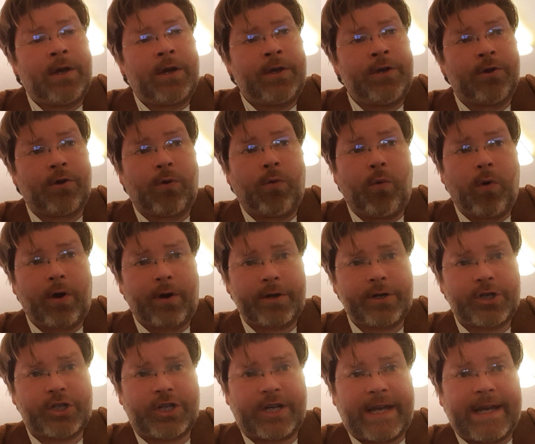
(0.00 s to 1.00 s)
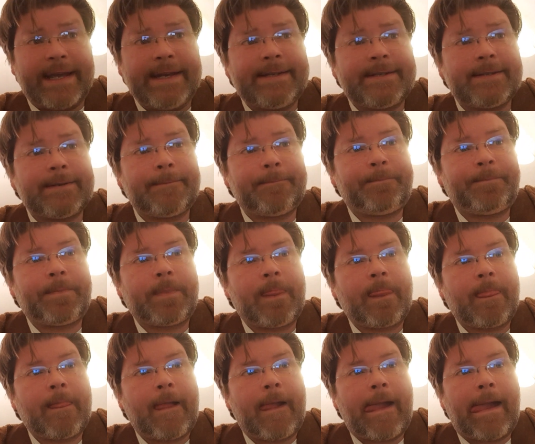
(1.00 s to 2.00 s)
your worksheet,
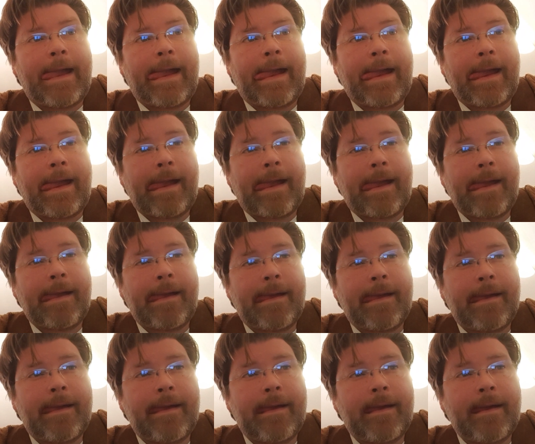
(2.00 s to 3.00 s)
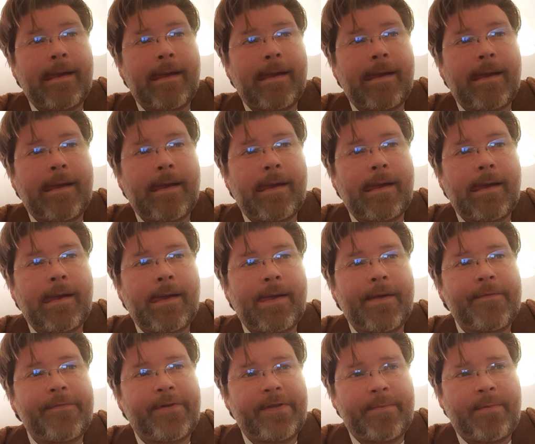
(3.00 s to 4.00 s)

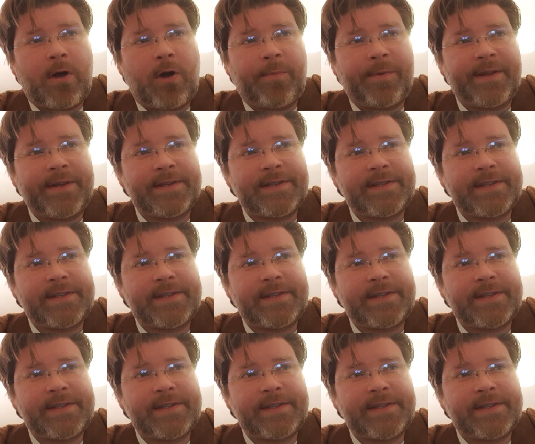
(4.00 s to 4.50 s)
for the moment,